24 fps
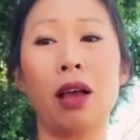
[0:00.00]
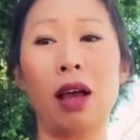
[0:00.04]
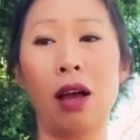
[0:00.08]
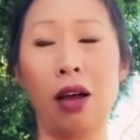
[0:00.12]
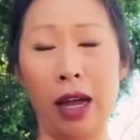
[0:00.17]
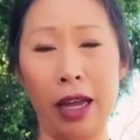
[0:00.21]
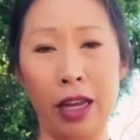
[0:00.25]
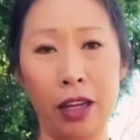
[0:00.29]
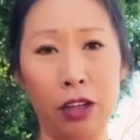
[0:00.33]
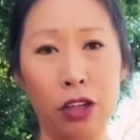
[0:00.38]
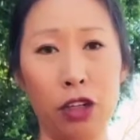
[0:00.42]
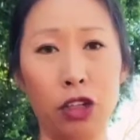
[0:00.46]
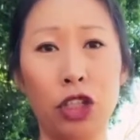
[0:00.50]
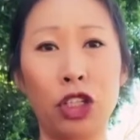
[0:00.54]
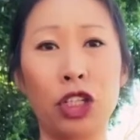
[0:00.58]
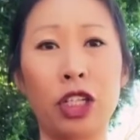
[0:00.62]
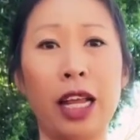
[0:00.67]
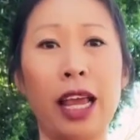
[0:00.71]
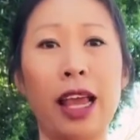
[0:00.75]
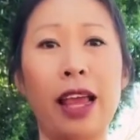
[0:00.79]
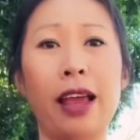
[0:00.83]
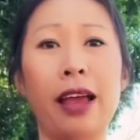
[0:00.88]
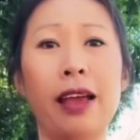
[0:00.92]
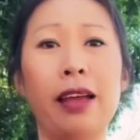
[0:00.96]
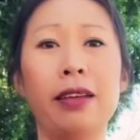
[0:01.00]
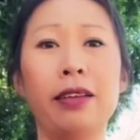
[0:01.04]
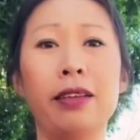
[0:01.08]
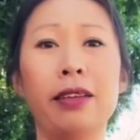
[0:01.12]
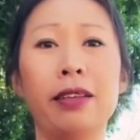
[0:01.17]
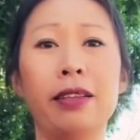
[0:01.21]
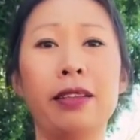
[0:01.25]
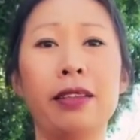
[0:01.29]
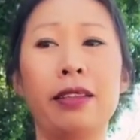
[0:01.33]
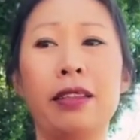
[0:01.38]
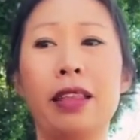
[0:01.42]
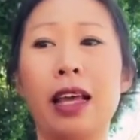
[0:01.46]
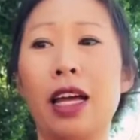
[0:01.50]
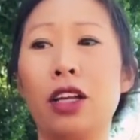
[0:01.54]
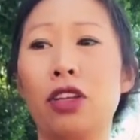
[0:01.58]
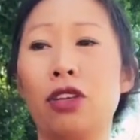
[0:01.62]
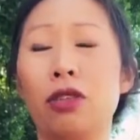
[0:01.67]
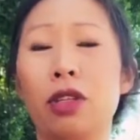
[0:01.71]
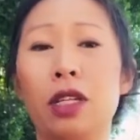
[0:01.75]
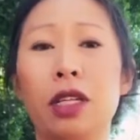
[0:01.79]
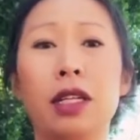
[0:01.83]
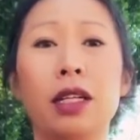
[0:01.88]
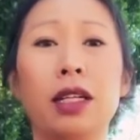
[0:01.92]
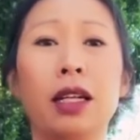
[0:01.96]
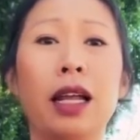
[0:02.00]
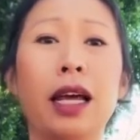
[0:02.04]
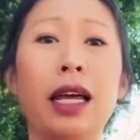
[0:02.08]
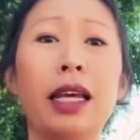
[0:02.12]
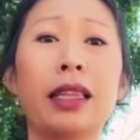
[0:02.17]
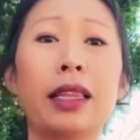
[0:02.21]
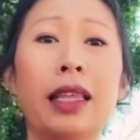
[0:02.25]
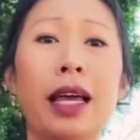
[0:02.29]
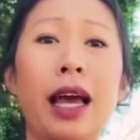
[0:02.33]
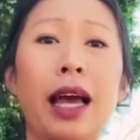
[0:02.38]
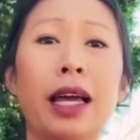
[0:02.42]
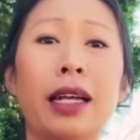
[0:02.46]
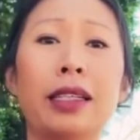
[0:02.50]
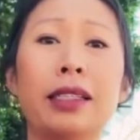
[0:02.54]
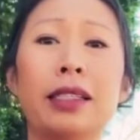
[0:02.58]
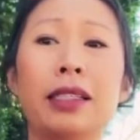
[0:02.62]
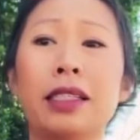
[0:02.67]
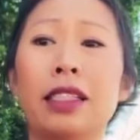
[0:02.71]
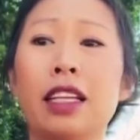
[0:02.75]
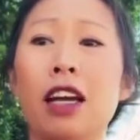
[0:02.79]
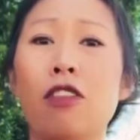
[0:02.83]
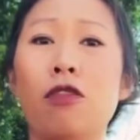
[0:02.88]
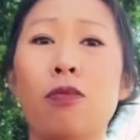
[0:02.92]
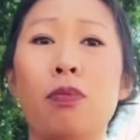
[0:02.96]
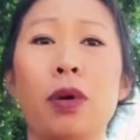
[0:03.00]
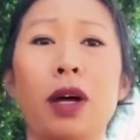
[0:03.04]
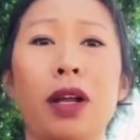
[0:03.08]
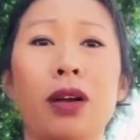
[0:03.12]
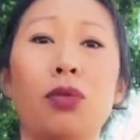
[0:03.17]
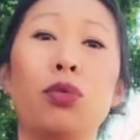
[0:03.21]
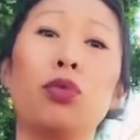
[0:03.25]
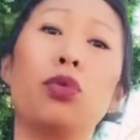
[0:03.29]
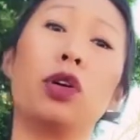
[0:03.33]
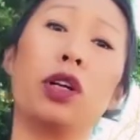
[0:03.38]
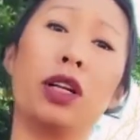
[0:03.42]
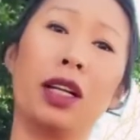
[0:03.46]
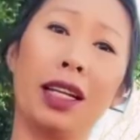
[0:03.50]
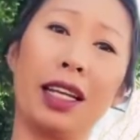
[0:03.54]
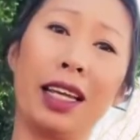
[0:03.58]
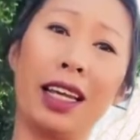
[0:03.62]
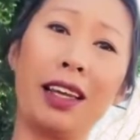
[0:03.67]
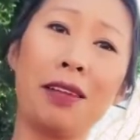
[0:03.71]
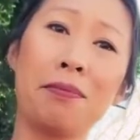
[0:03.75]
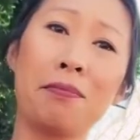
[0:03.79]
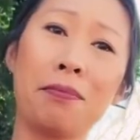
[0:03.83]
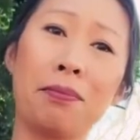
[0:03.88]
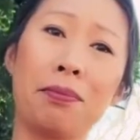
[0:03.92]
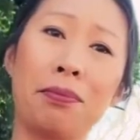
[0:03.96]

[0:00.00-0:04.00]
I understand that you didn't like that and stuff, but really